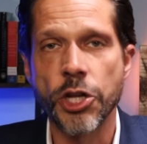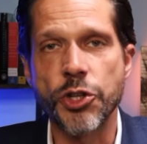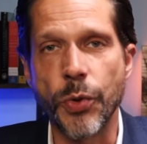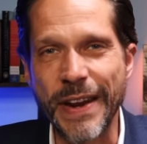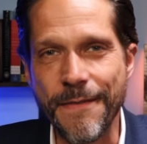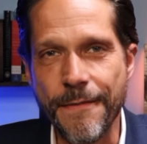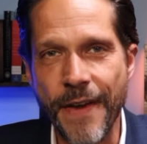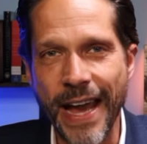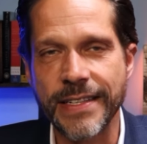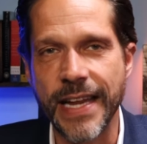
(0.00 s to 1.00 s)
to
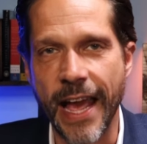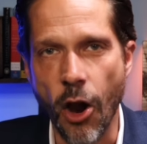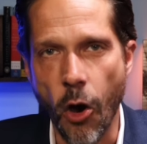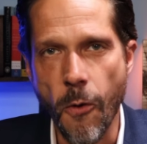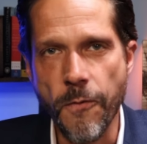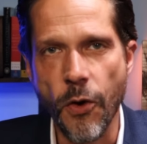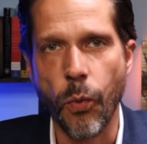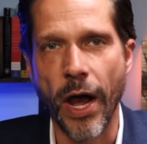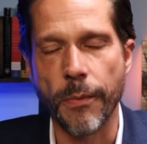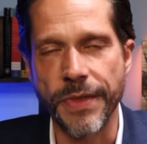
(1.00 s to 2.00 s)
infect and
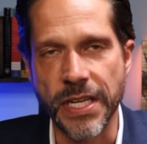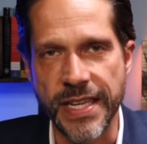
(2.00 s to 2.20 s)
overwhelm the